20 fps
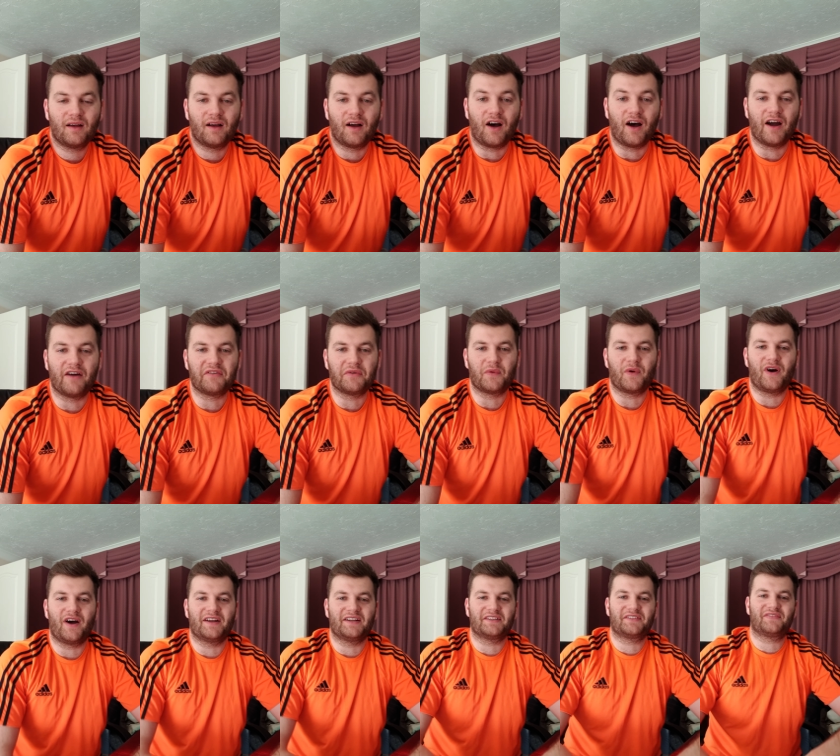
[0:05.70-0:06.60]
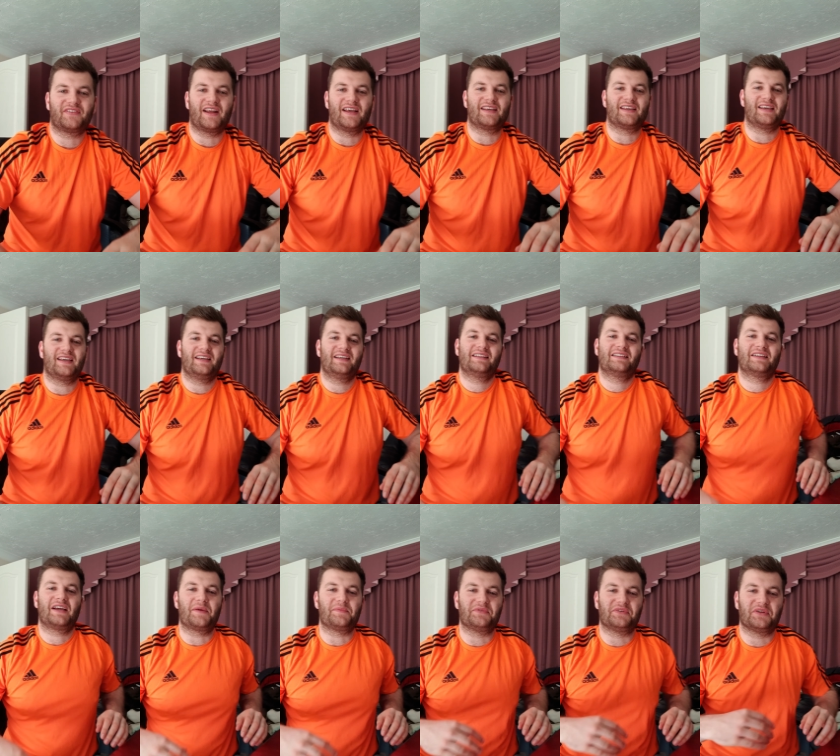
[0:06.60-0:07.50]
Hi everyone, it's Flakey.
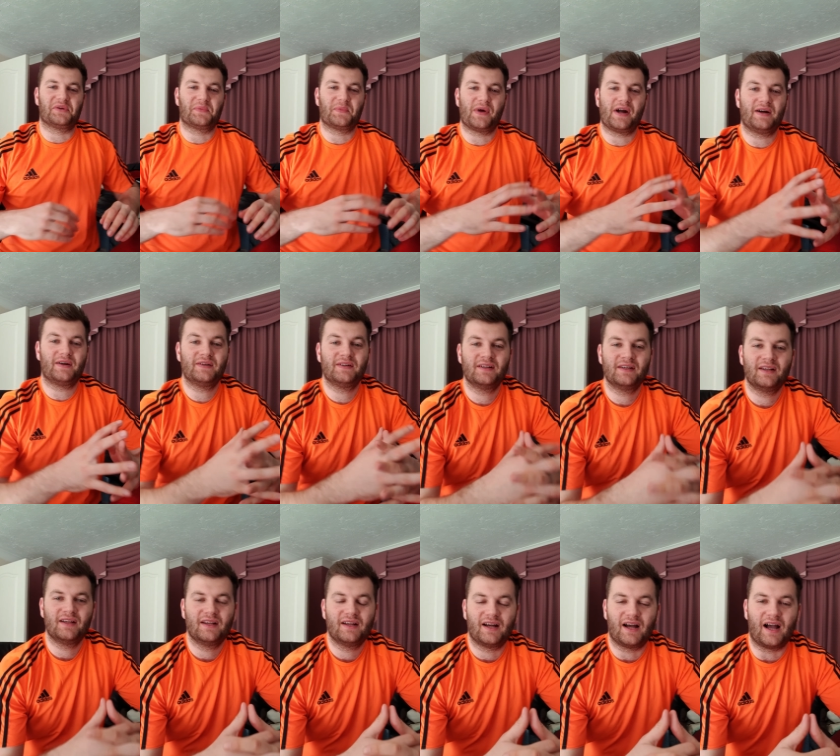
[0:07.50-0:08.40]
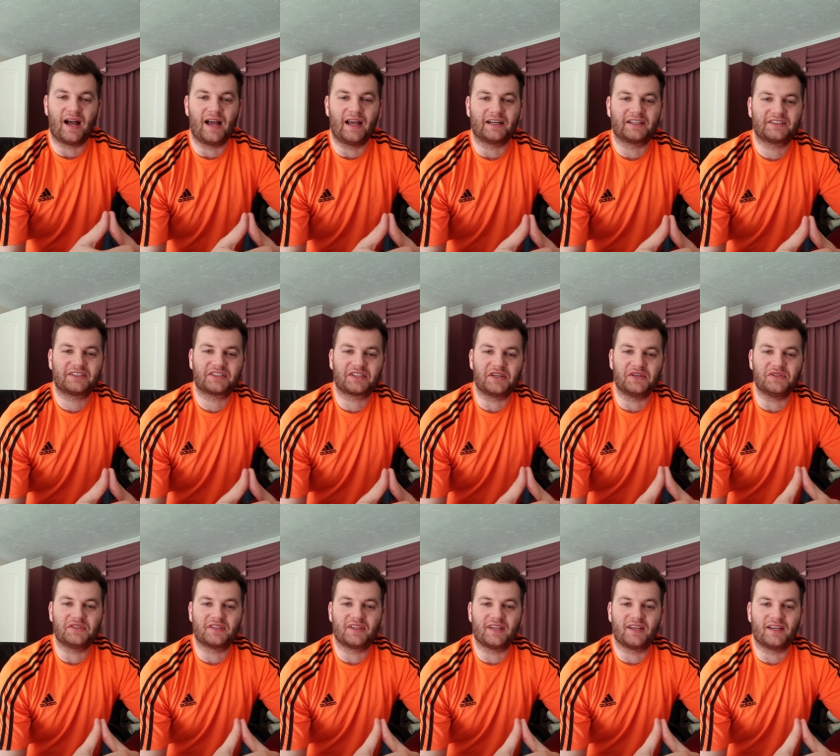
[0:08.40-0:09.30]
Hope you're doing well. Uh,
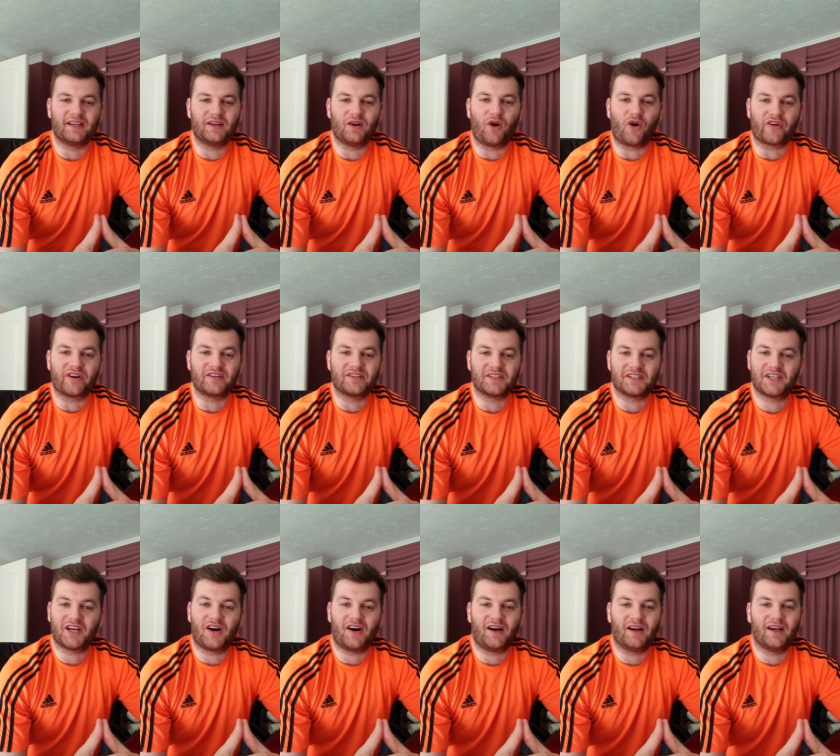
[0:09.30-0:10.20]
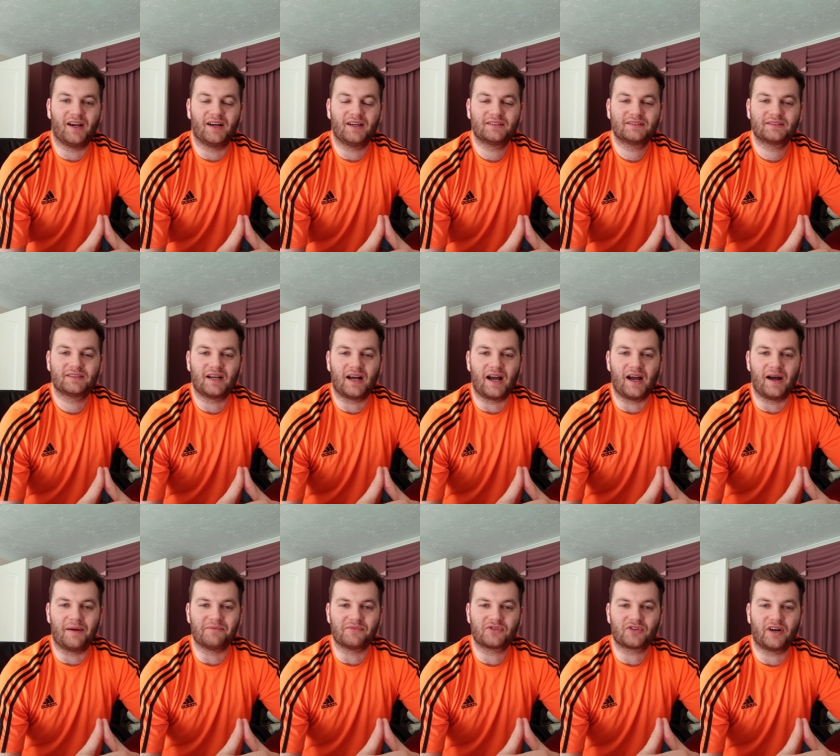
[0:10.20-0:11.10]
excuse the orange is higher. Uh,
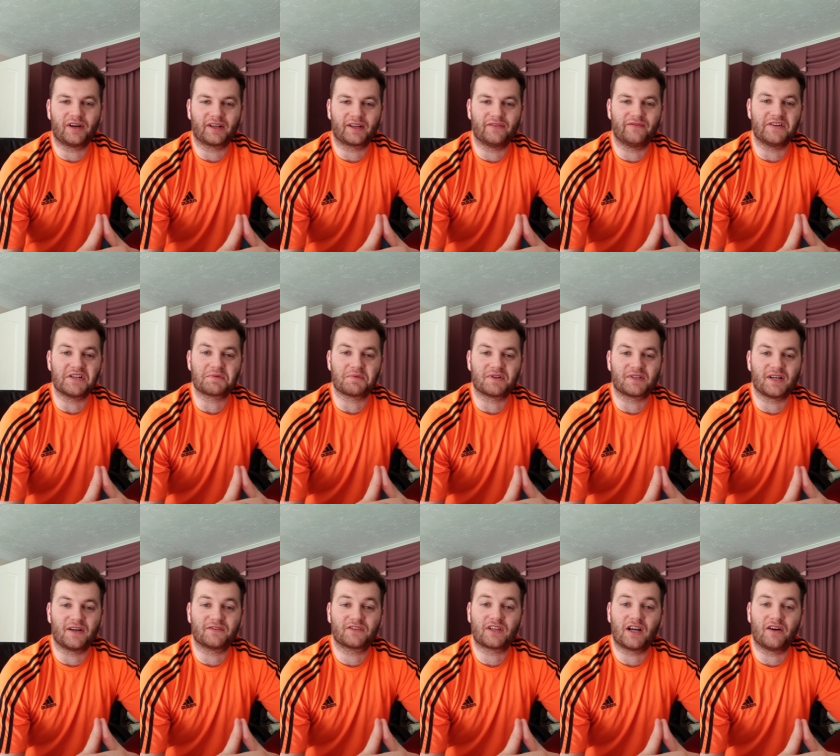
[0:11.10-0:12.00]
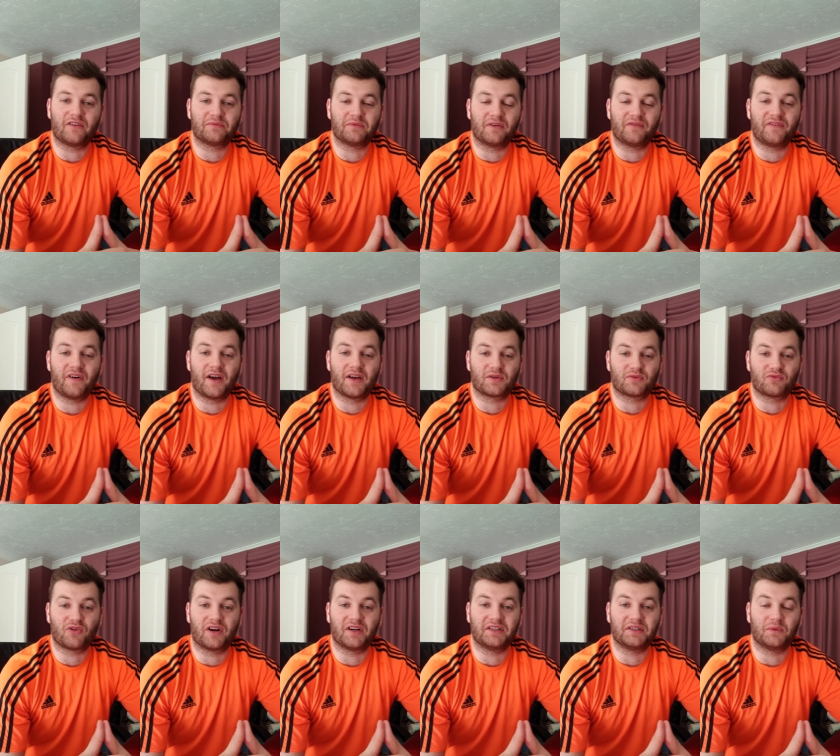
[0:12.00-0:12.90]
I'm trying to convince myself to go up for my first
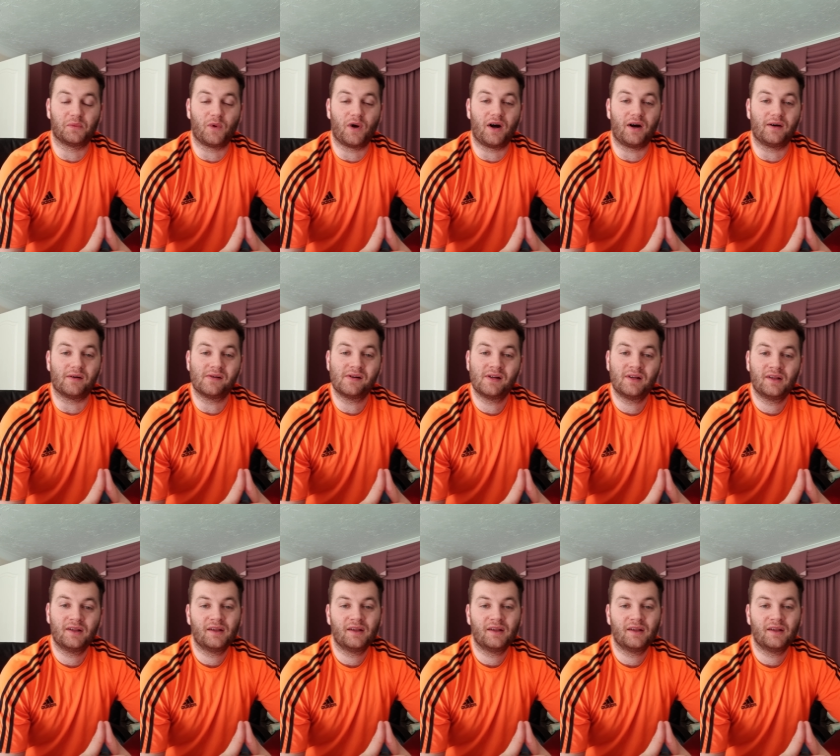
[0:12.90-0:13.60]
run in a while.